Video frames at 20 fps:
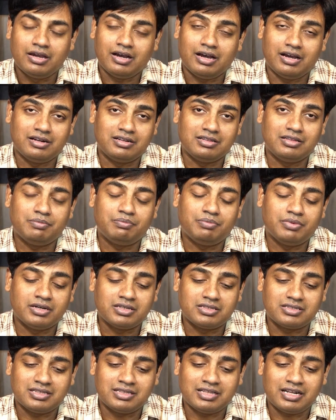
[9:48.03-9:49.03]
Another
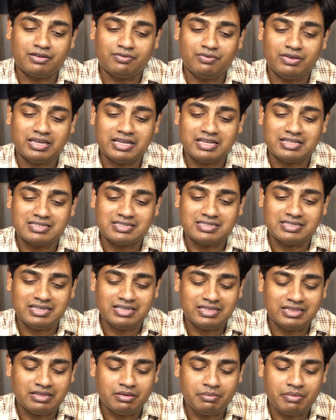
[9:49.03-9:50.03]
person that we can see
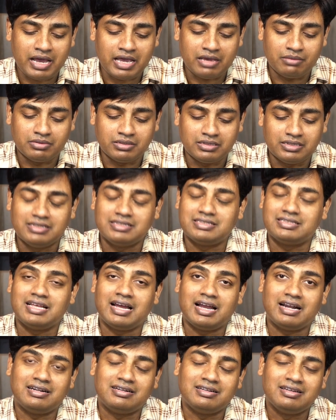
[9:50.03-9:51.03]
in the Bible is
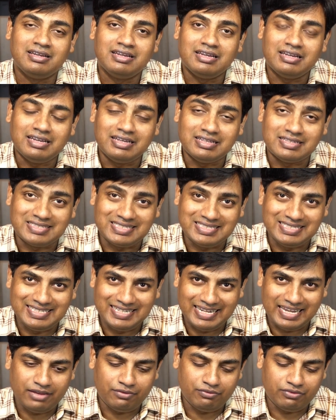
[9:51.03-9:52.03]

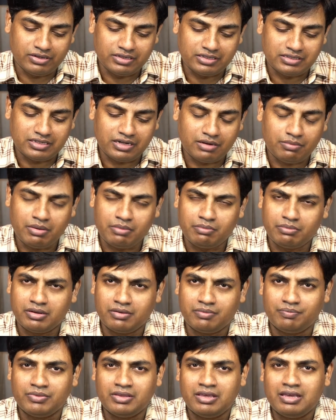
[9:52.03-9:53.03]
David.
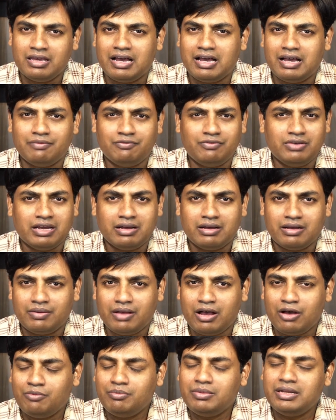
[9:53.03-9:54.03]
Remember, we are
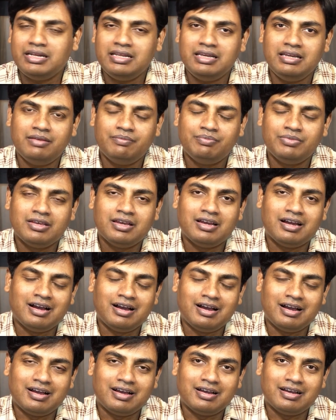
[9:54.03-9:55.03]
how many
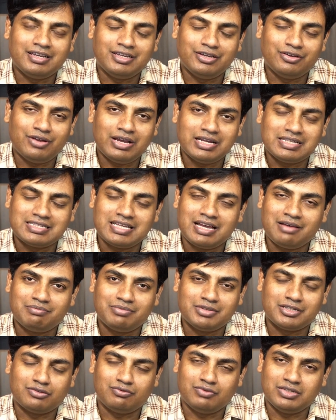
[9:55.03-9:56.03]
you know,
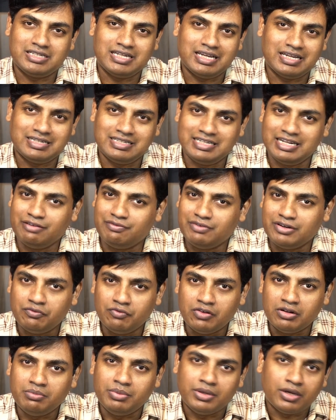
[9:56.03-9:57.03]
examples we take. David
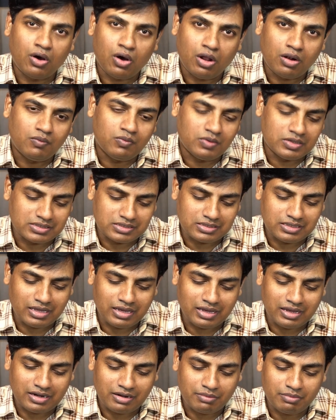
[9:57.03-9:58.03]
will be always
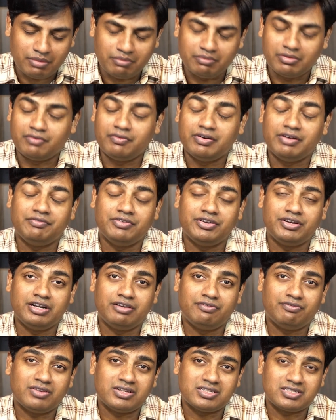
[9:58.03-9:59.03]
there. Remember, when we
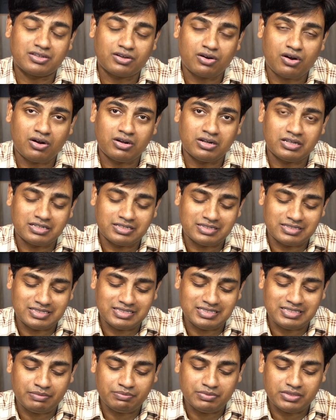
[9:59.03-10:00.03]
read 1
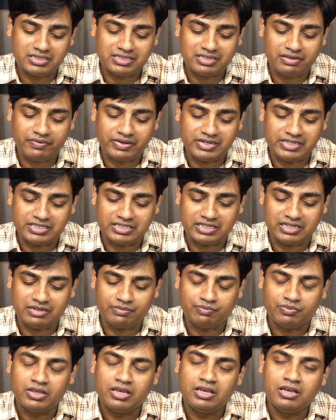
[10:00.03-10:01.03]
Chronicles chapter
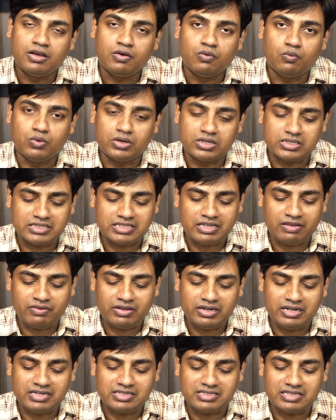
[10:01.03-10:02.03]
17 verse
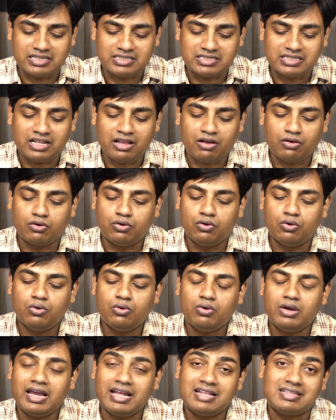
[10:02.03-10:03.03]
7, it says, "Now
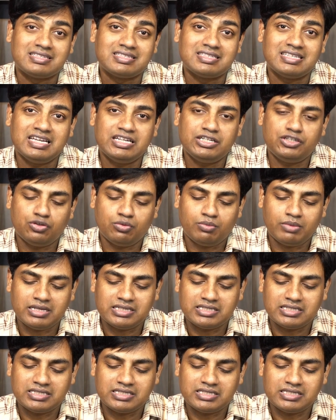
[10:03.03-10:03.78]
go and say to my